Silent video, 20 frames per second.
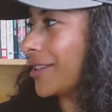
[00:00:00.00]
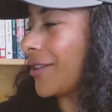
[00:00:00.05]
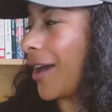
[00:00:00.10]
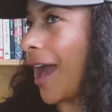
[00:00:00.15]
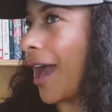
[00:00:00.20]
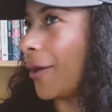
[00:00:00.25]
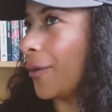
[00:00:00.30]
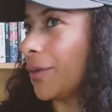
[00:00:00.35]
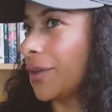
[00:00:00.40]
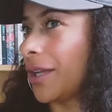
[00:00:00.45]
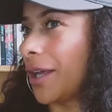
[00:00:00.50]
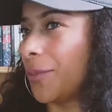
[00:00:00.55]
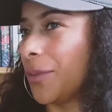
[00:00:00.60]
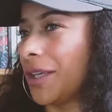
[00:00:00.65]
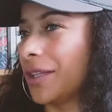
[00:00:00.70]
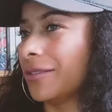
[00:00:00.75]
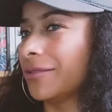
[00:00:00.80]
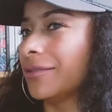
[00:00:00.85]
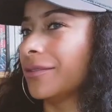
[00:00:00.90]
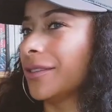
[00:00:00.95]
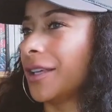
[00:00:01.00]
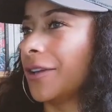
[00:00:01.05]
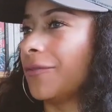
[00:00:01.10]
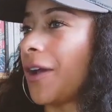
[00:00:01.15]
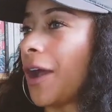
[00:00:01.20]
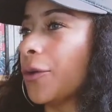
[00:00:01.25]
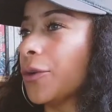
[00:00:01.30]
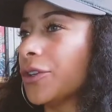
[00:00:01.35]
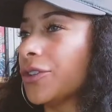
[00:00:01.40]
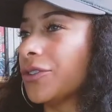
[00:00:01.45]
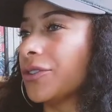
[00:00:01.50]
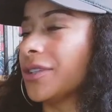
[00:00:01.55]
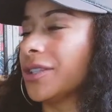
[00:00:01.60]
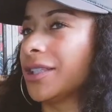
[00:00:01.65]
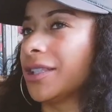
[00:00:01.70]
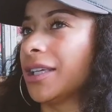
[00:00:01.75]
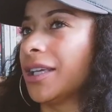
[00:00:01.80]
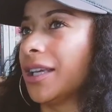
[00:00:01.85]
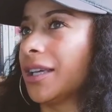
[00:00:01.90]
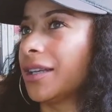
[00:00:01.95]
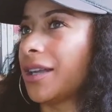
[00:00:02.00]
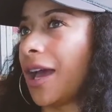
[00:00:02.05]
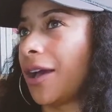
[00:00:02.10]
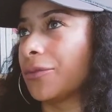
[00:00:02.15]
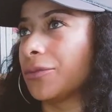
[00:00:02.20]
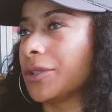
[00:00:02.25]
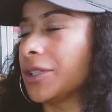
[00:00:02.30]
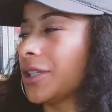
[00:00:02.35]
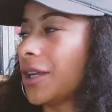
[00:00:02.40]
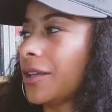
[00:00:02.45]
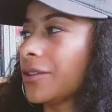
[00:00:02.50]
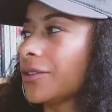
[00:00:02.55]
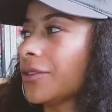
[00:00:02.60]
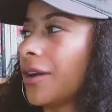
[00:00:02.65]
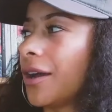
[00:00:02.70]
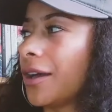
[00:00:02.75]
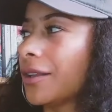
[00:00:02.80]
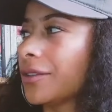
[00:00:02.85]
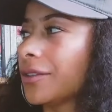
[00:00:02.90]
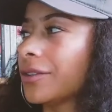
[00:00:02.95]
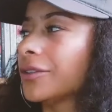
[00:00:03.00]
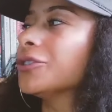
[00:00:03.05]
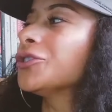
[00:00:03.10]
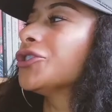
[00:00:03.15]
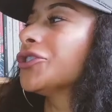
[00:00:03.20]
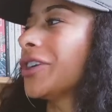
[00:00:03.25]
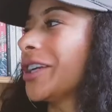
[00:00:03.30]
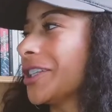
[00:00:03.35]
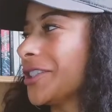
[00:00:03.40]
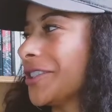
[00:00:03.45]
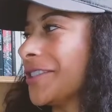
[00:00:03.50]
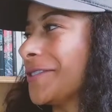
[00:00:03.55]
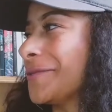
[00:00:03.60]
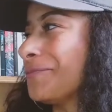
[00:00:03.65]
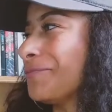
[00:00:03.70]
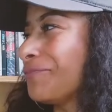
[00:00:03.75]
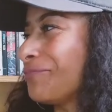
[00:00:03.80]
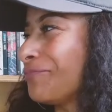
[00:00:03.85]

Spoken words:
So if I were to do this again, I'd reach out to an author. Who's your agent?